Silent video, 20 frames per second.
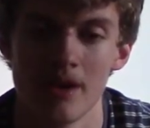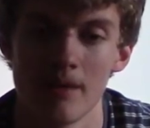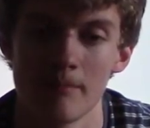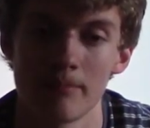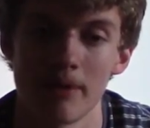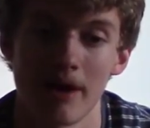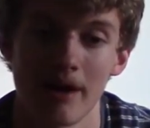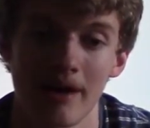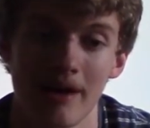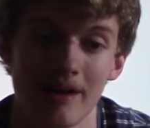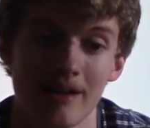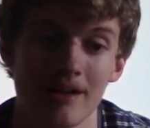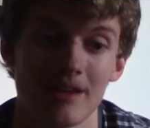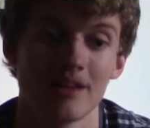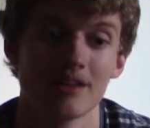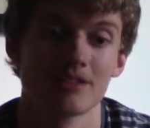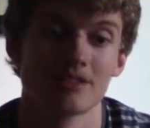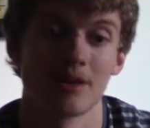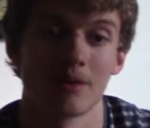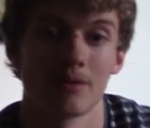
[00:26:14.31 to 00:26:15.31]

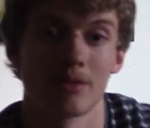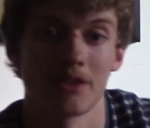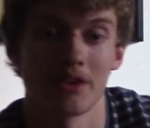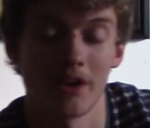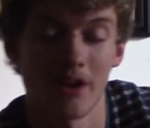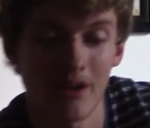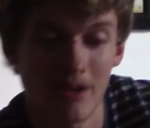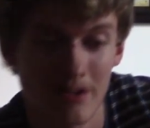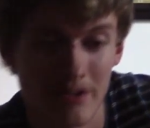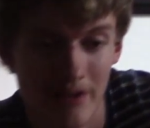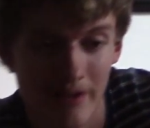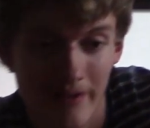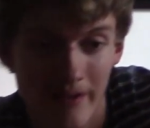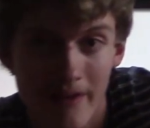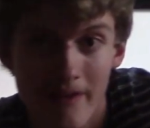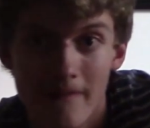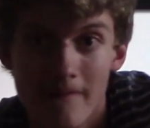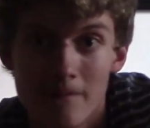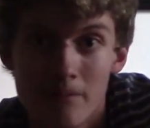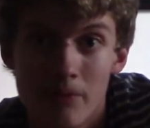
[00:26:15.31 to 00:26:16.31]
But, so the Doctor...
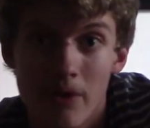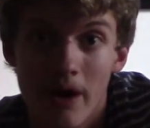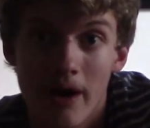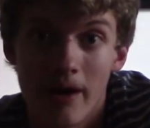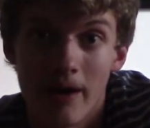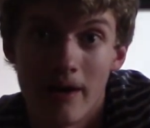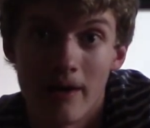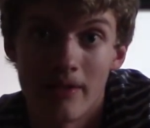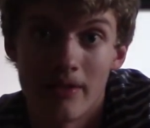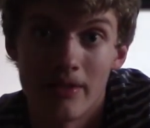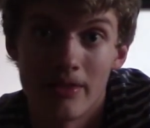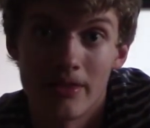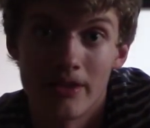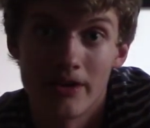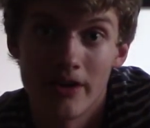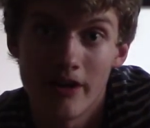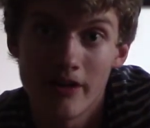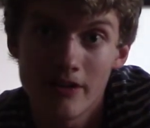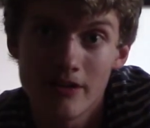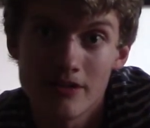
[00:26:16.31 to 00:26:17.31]
the
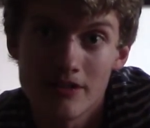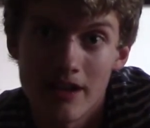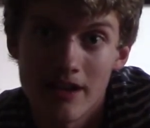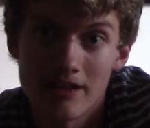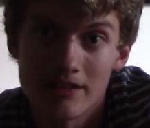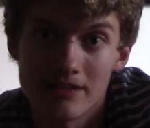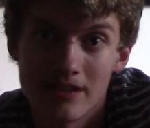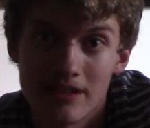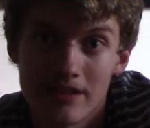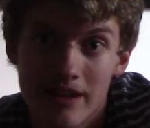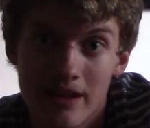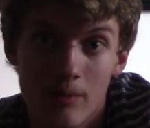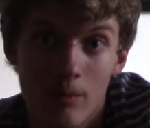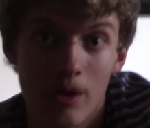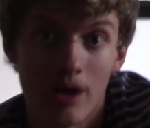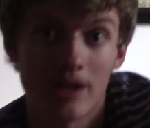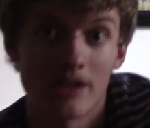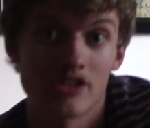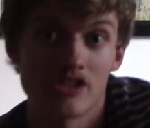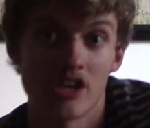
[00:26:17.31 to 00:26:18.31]
Doctor's asking, like,
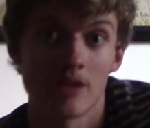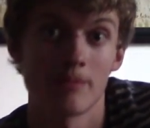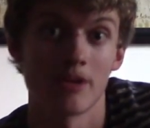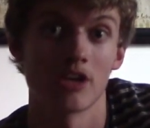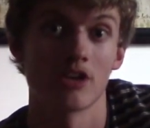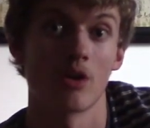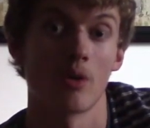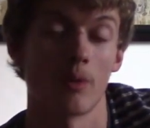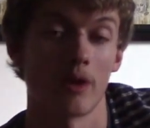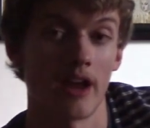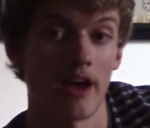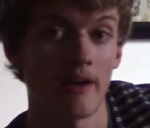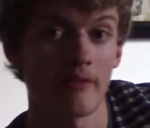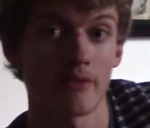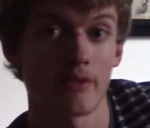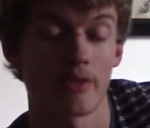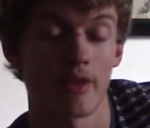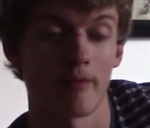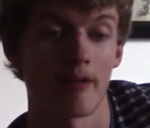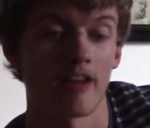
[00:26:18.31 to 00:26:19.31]
why Jamie going
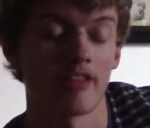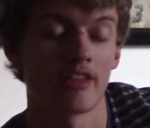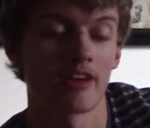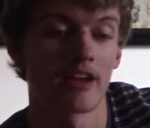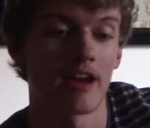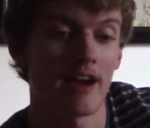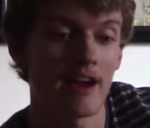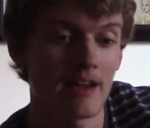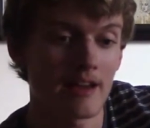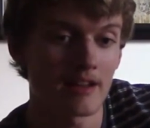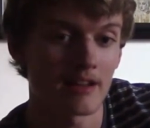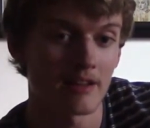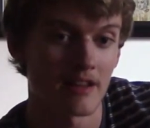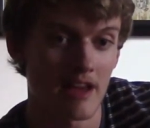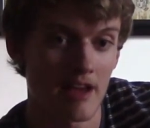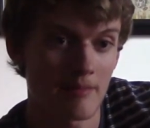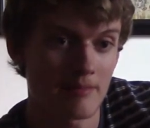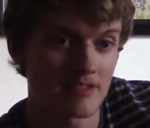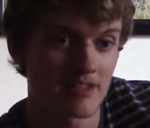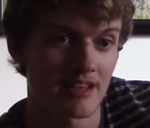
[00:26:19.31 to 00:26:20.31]
after them, and the guy
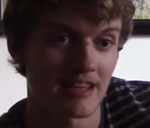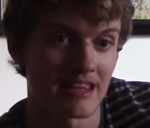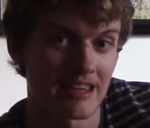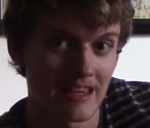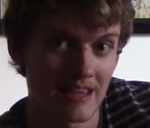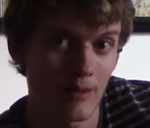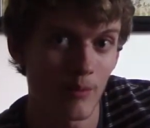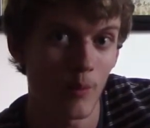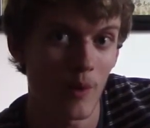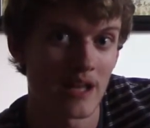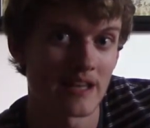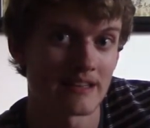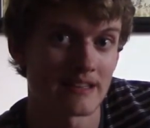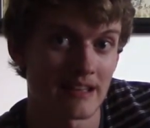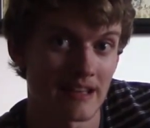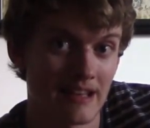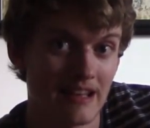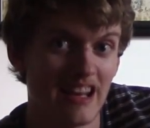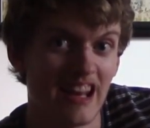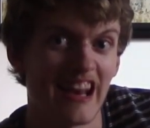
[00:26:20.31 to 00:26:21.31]
claims that he went
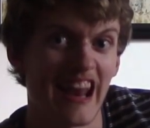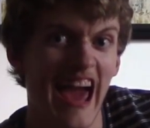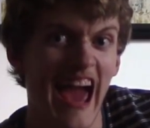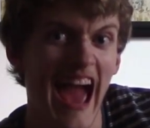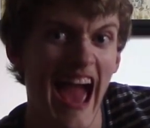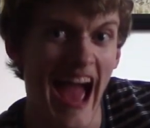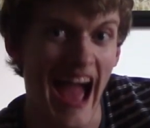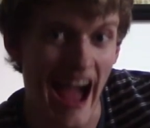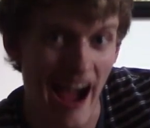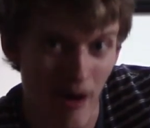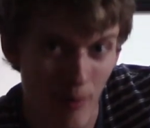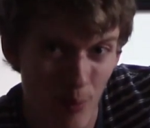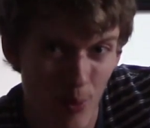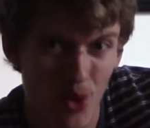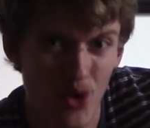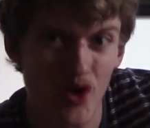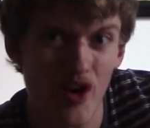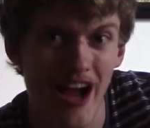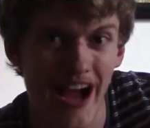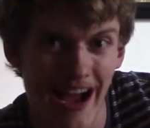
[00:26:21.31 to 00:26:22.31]
in an
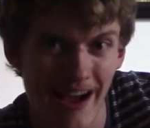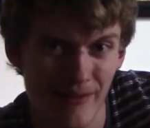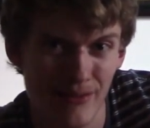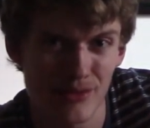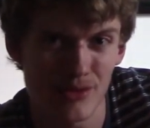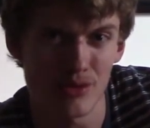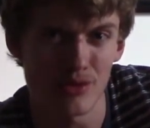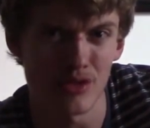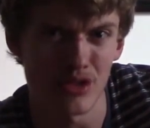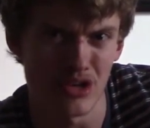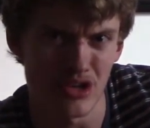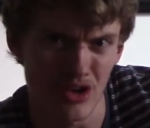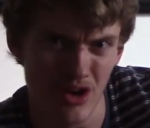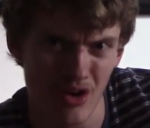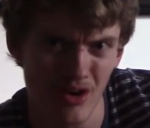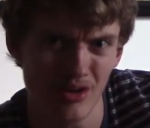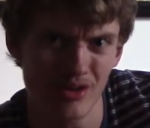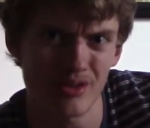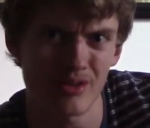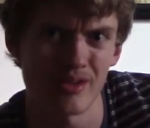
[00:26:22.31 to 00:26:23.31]
hour after the
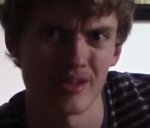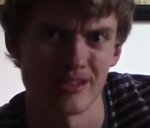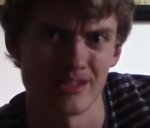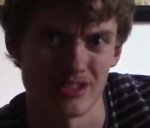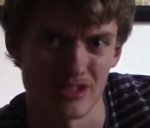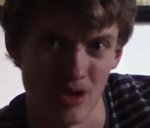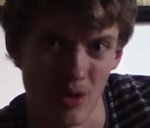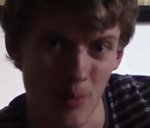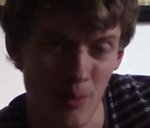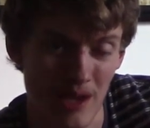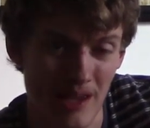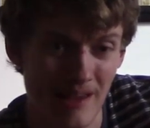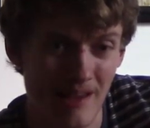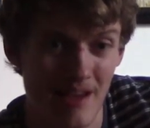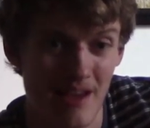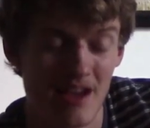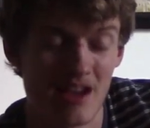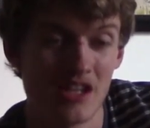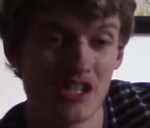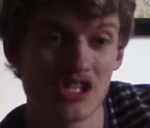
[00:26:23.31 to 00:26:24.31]
Doctor and Zoe.
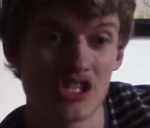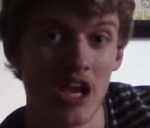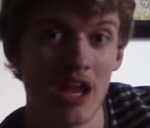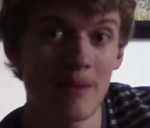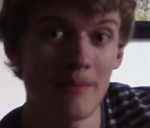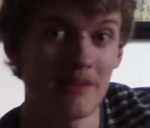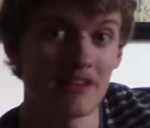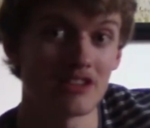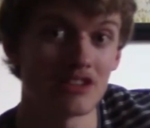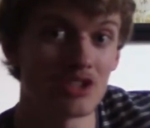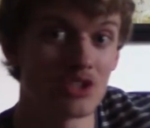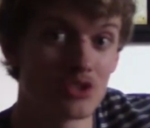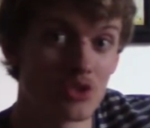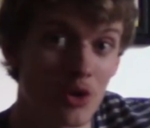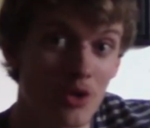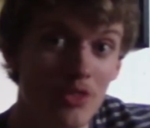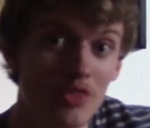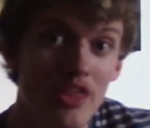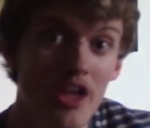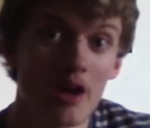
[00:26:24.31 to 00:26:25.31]
Jamie
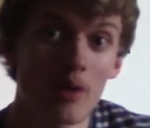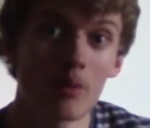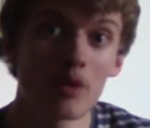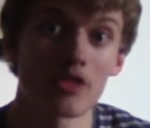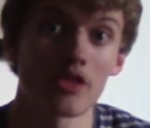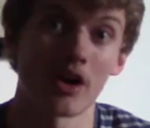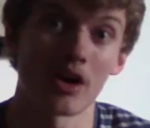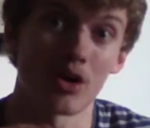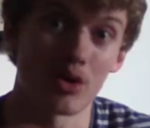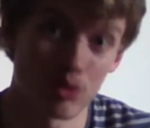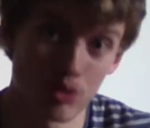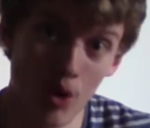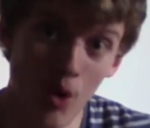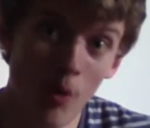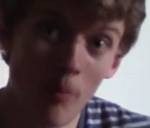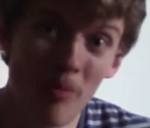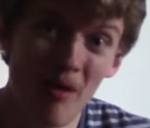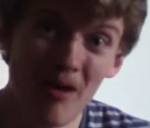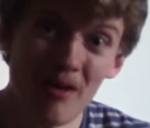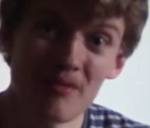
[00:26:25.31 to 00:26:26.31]
stood there with a
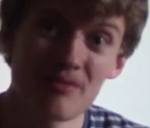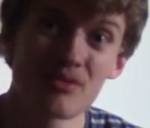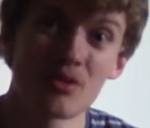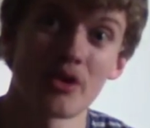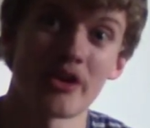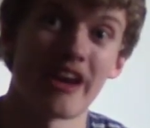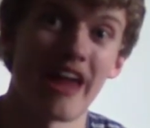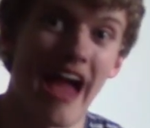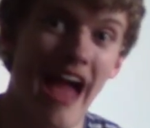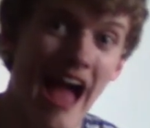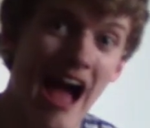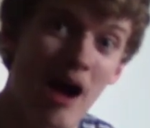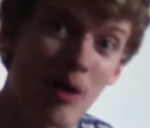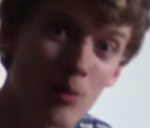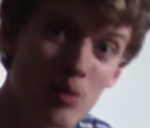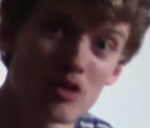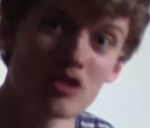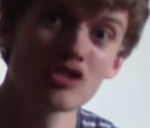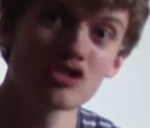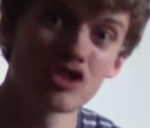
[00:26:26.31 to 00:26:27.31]
crowbar for an
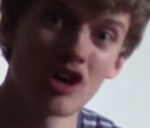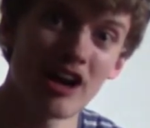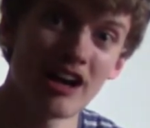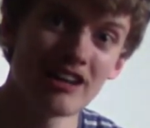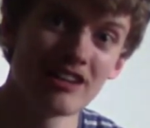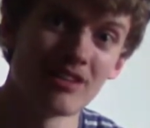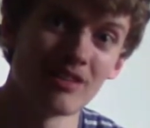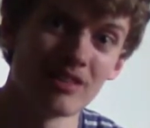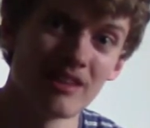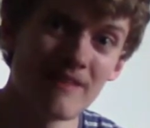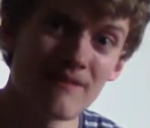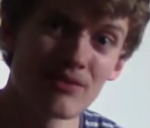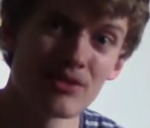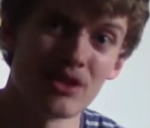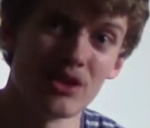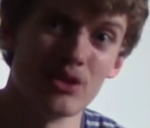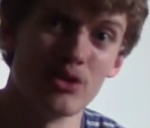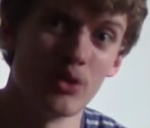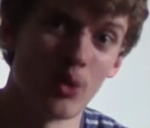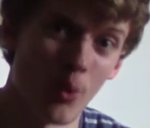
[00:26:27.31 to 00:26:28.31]
hour trying to lift
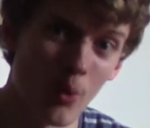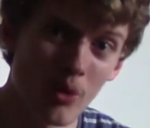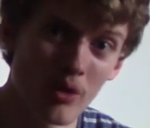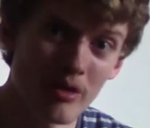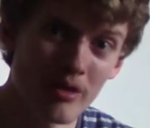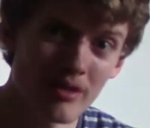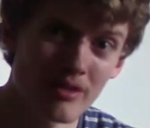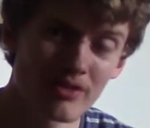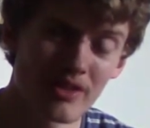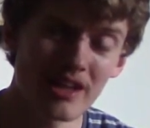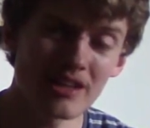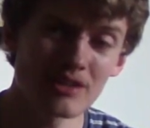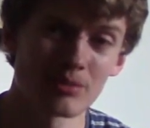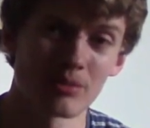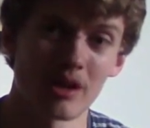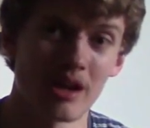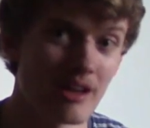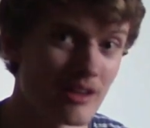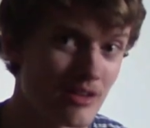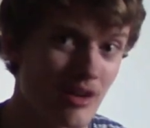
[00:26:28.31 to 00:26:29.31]
the door? That's
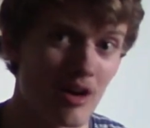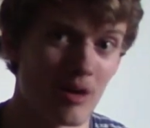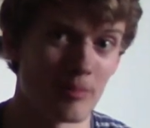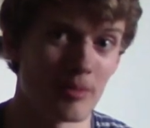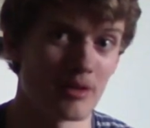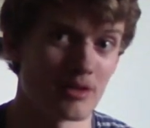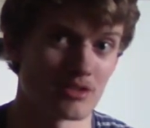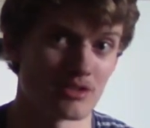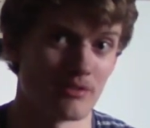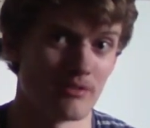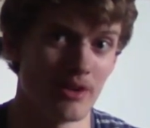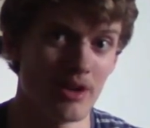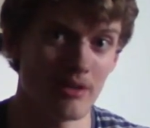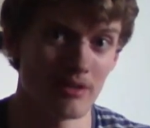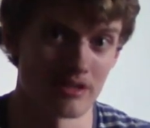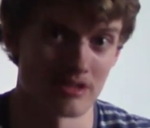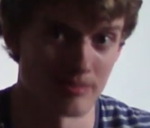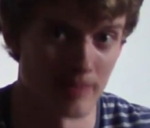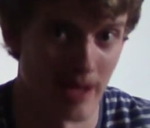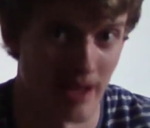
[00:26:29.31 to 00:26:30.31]
what I call
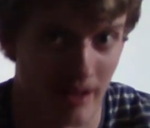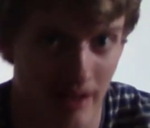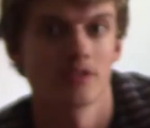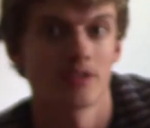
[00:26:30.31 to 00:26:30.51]
perseverance, man.